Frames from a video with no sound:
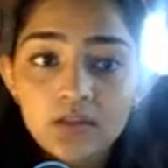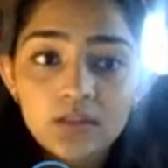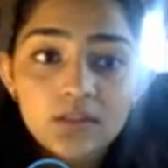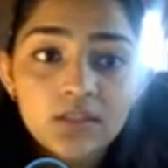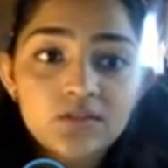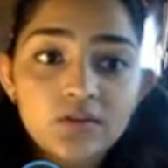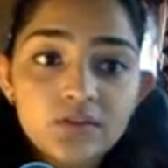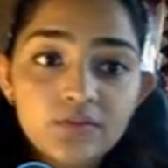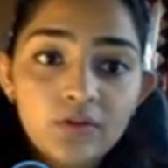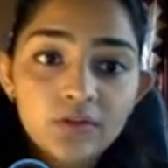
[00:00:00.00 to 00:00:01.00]
These are the
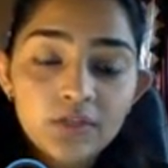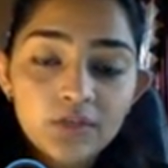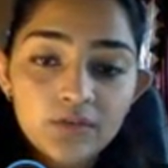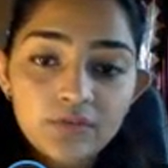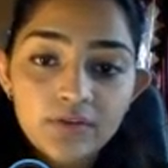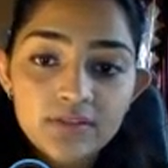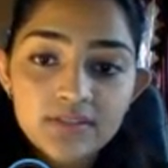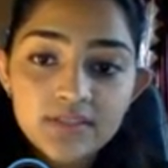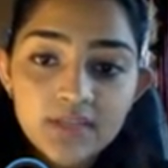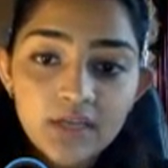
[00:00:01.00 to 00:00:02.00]
following
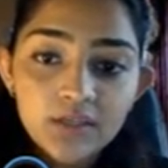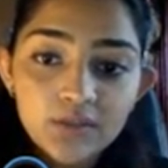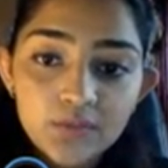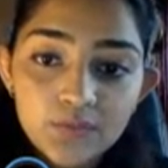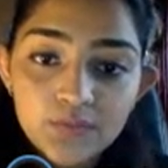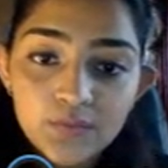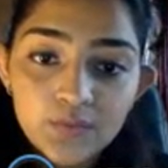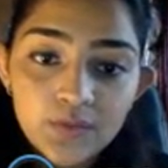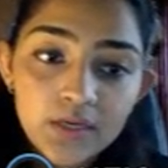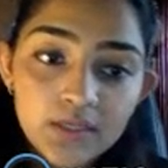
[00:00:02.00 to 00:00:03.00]
references I used to
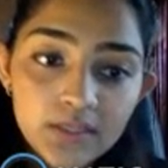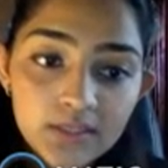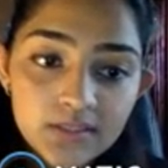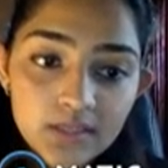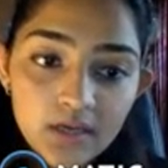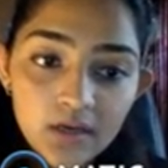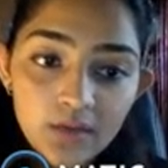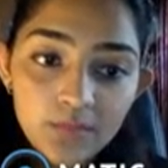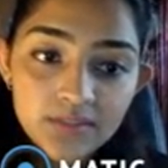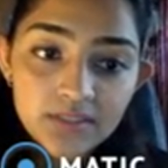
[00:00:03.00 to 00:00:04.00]
create this
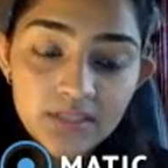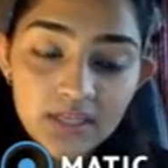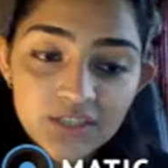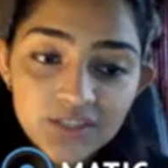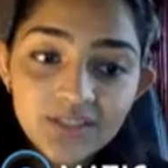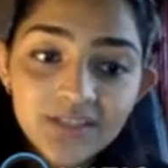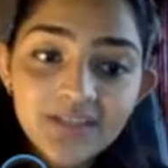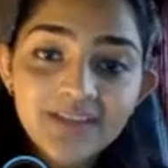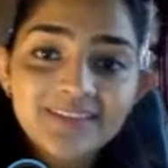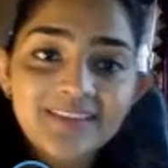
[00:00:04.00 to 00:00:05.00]
presentation.
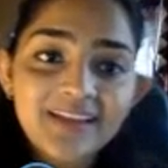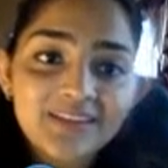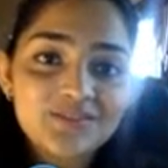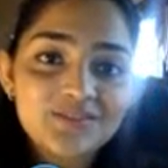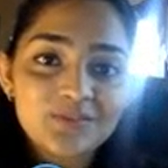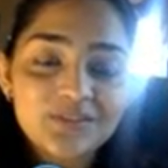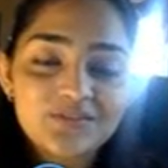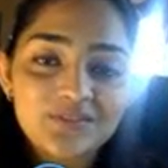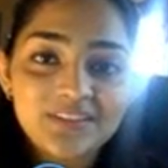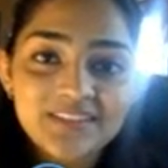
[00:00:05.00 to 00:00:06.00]
Thank you so much
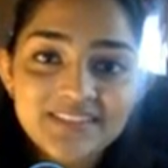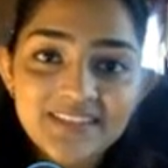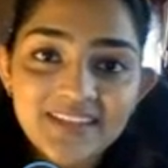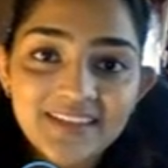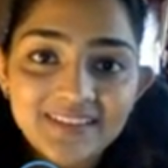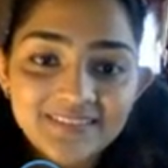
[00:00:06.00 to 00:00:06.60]
for listening.